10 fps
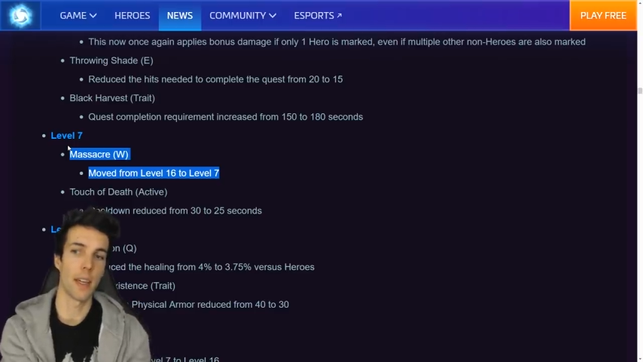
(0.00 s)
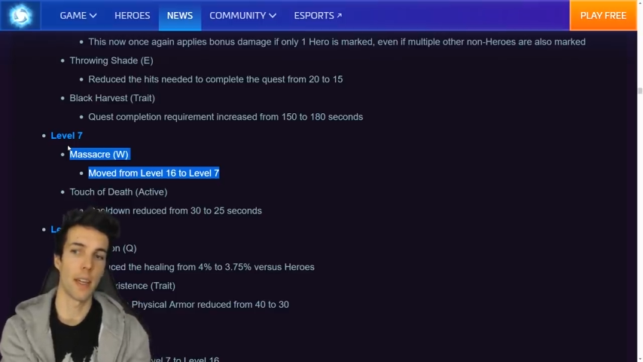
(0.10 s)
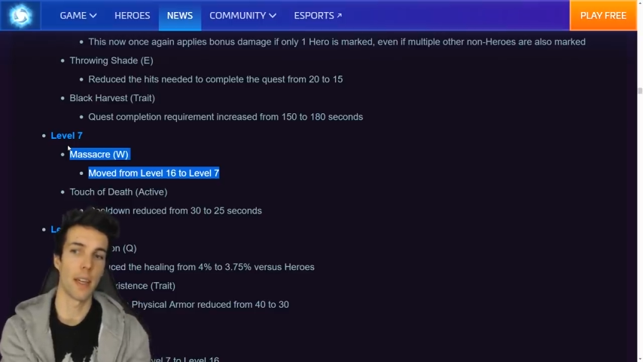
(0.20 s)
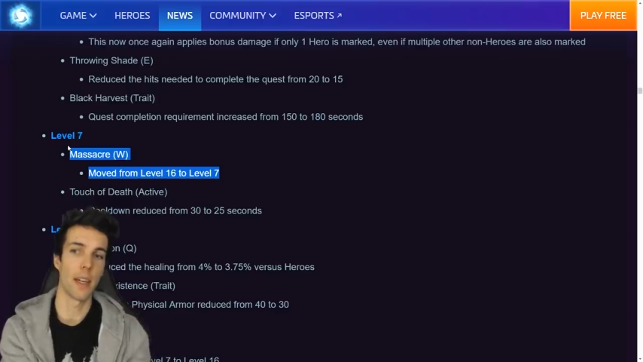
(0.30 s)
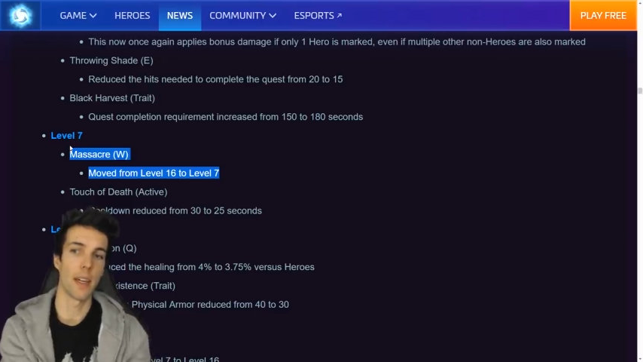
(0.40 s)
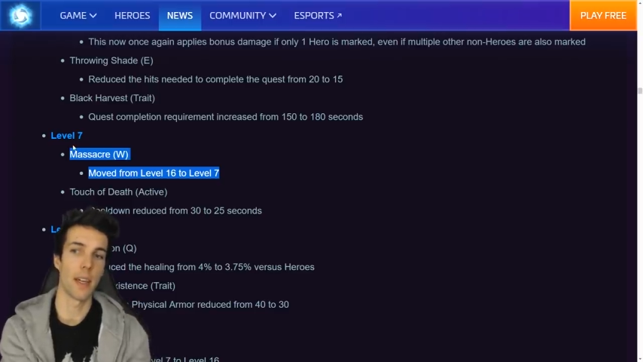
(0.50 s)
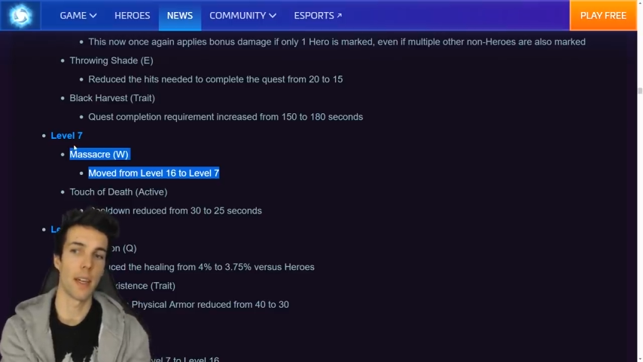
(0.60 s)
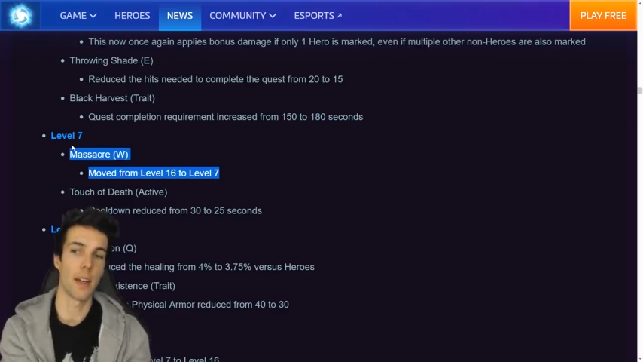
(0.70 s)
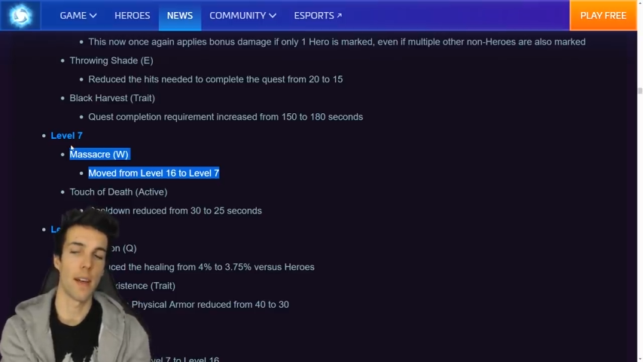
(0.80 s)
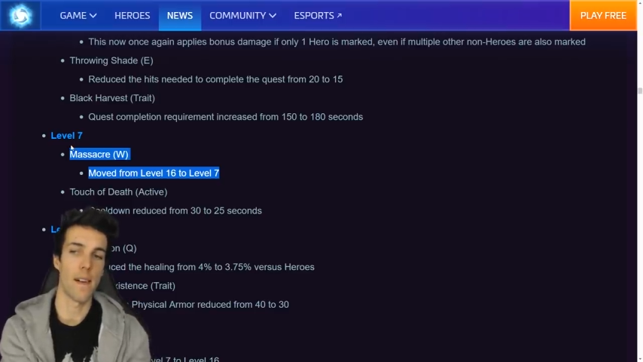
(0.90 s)

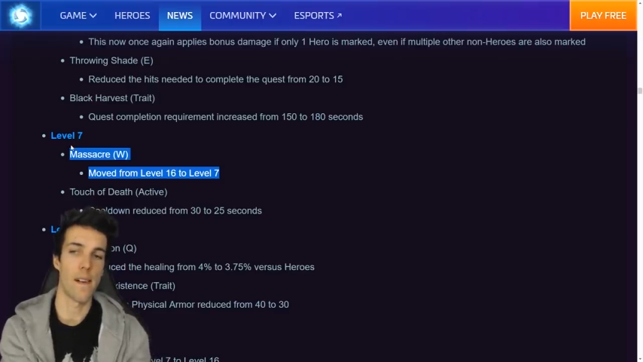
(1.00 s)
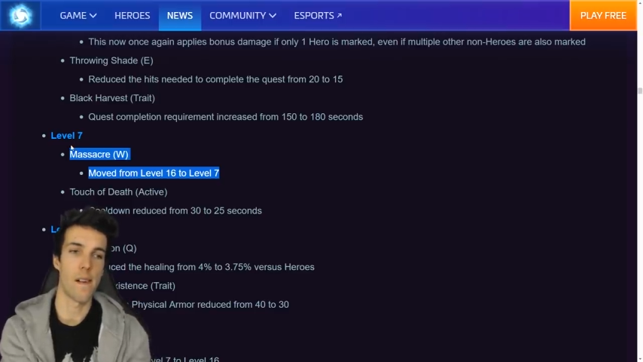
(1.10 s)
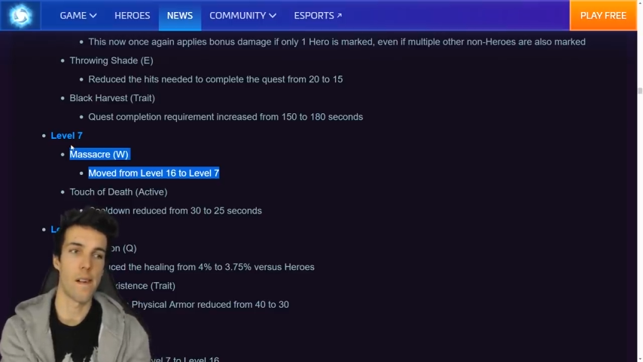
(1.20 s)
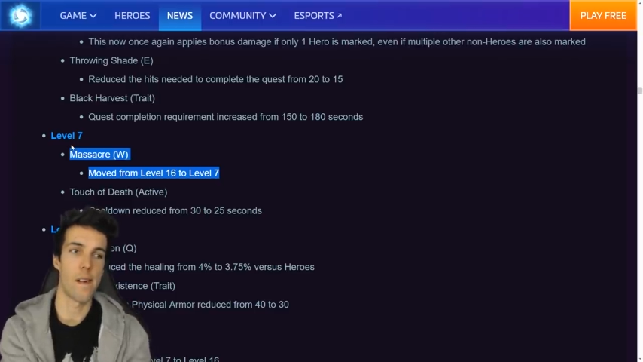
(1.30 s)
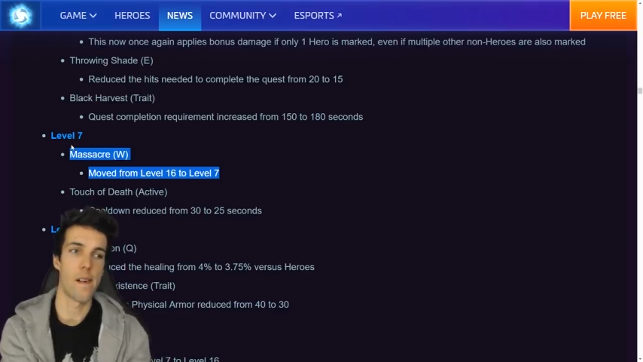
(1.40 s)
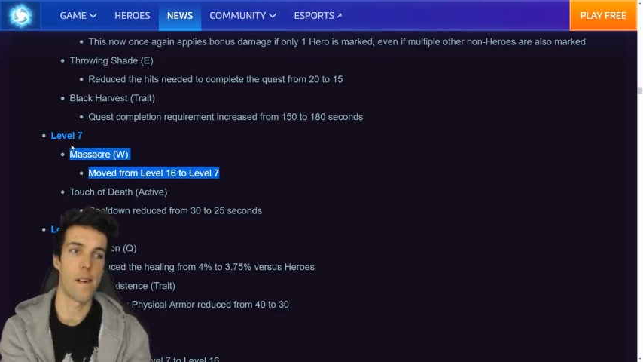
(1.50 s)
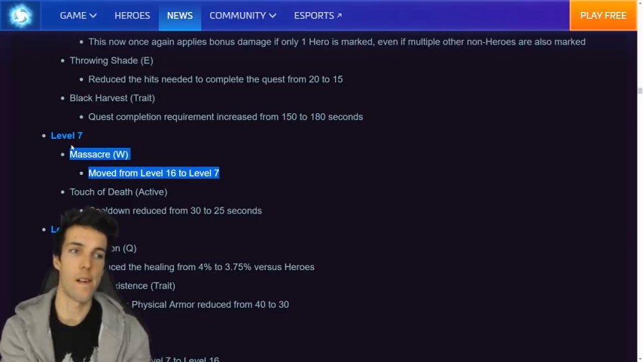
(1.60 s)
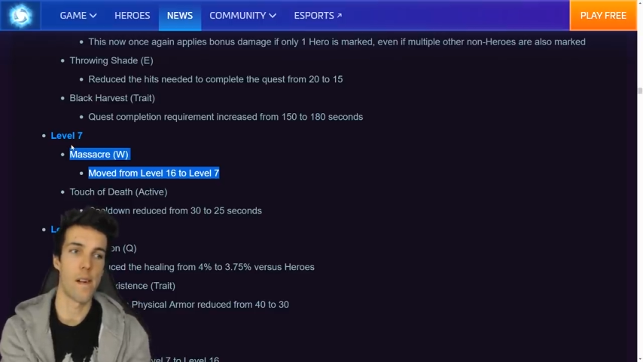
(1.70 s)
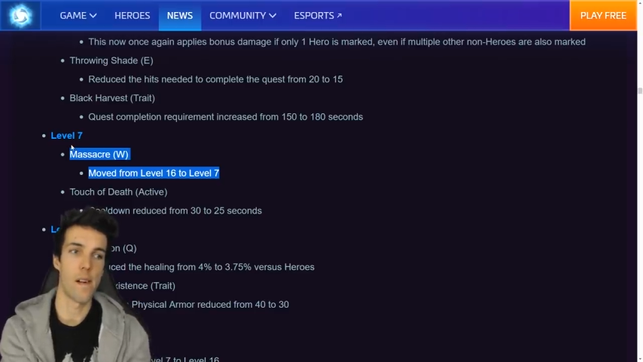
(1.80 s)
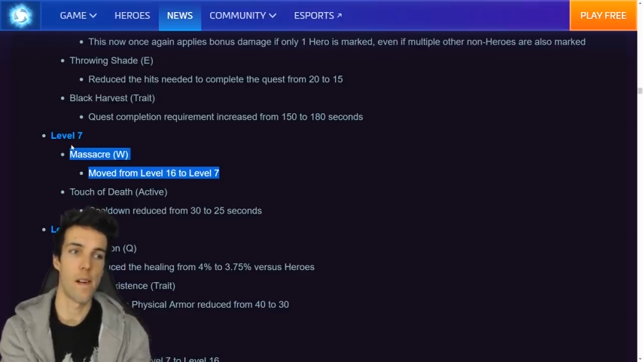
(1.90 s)

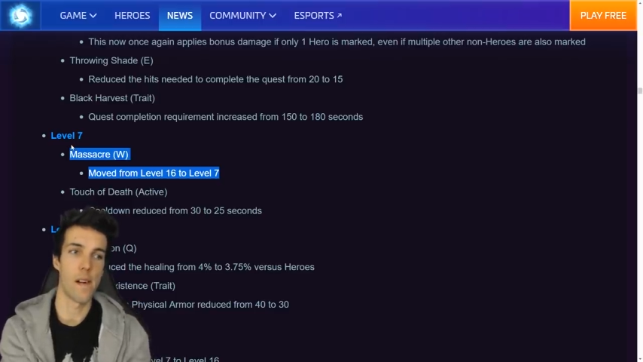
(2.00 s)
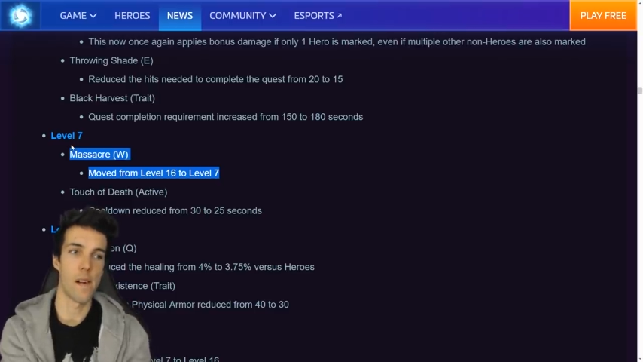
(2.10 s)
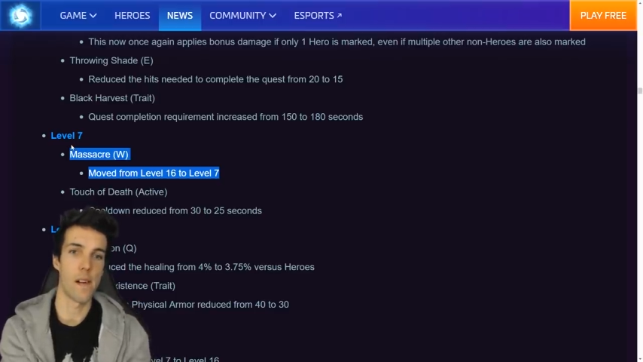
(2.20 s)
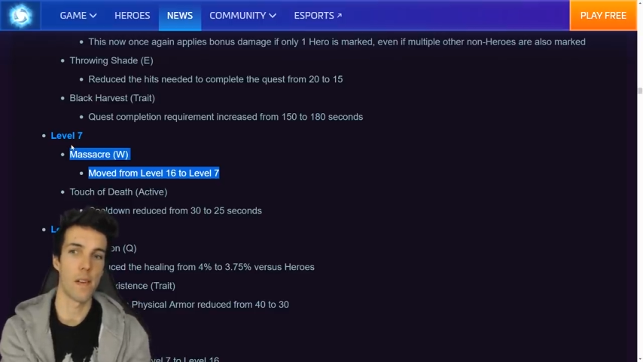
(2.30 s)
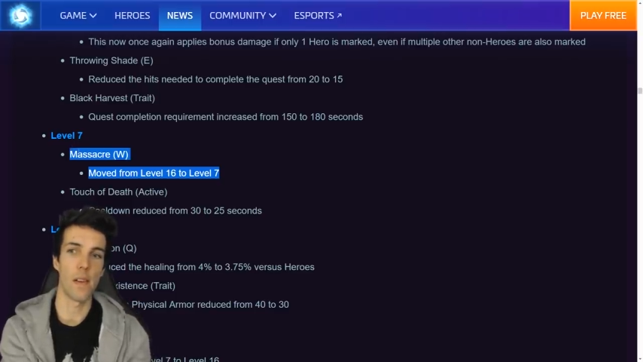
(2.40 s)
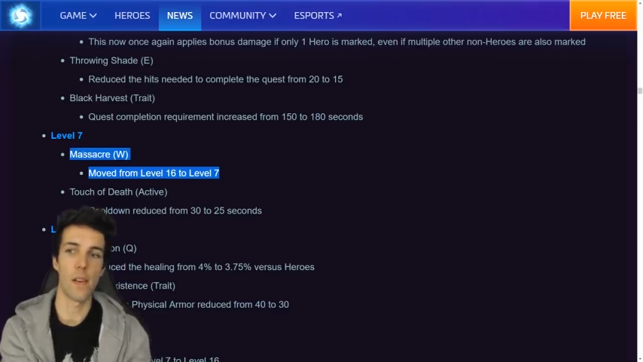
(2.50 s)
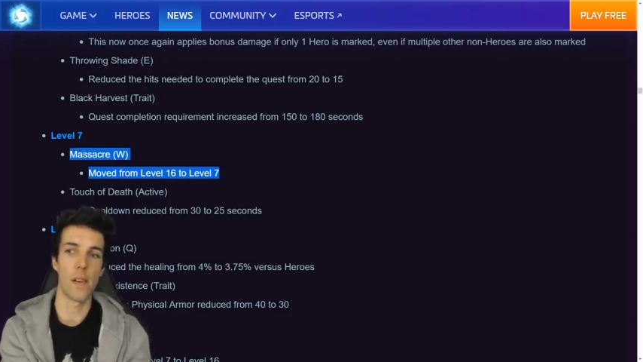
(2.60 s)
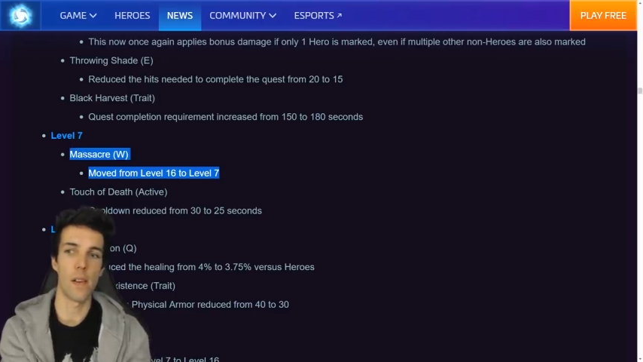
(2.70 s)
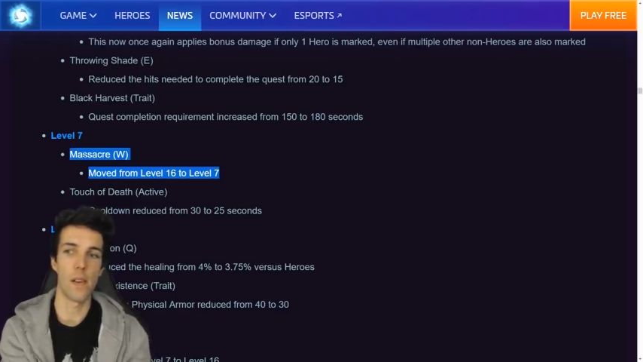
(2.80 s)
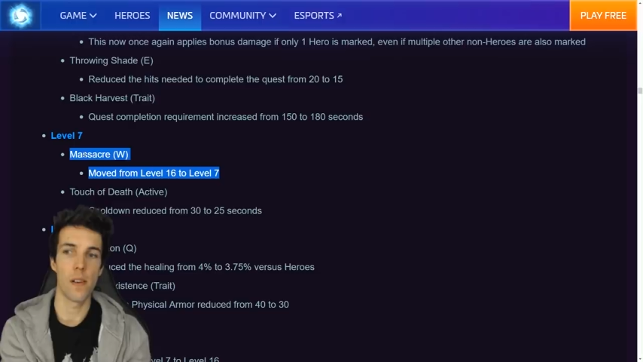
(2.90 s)

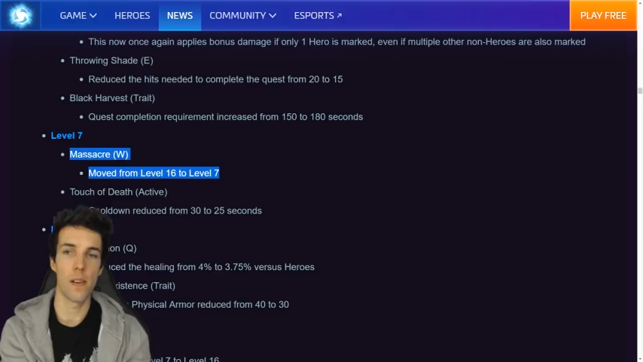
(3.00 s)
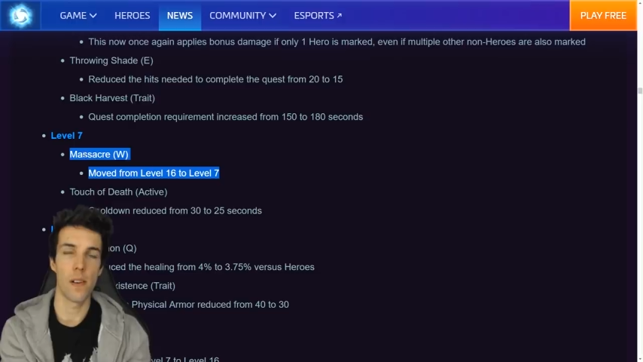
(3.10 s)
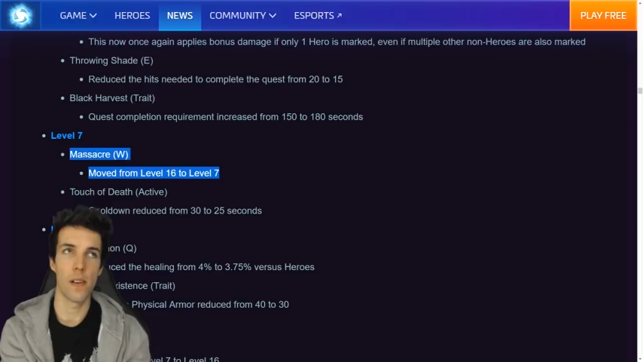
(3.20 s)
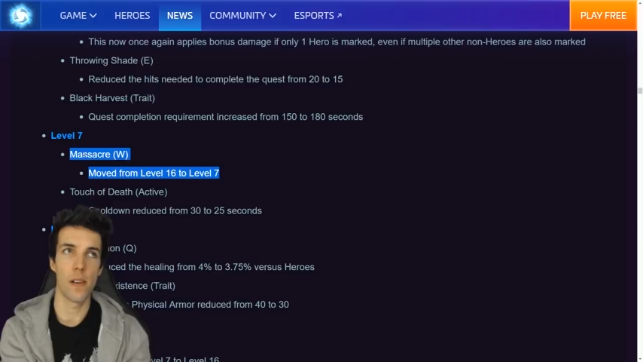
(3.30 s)
(silence)